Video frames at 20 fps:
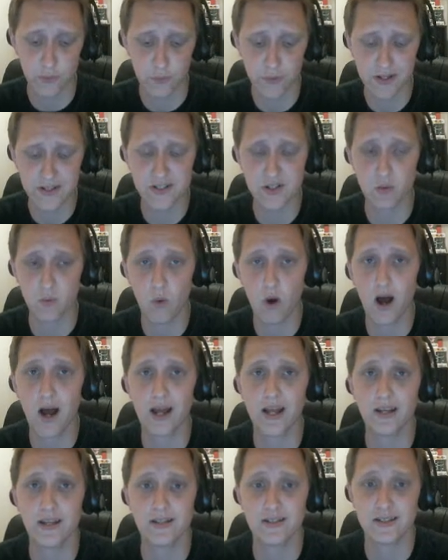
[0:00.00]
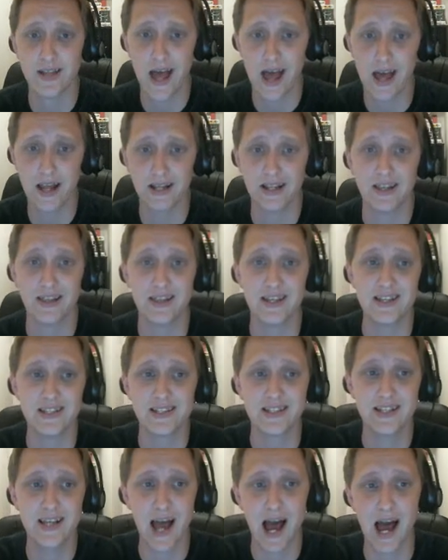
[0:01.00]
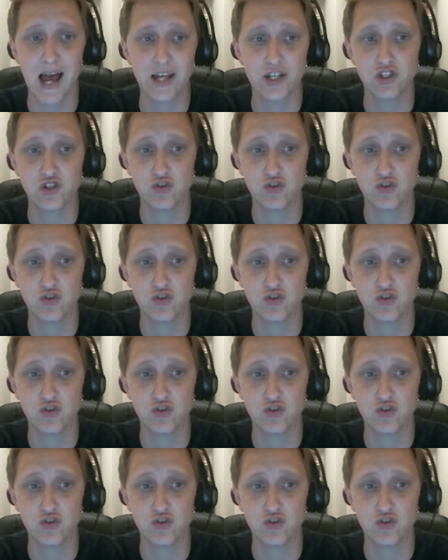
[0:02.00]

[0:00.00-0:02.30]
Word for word: reason why is that this guy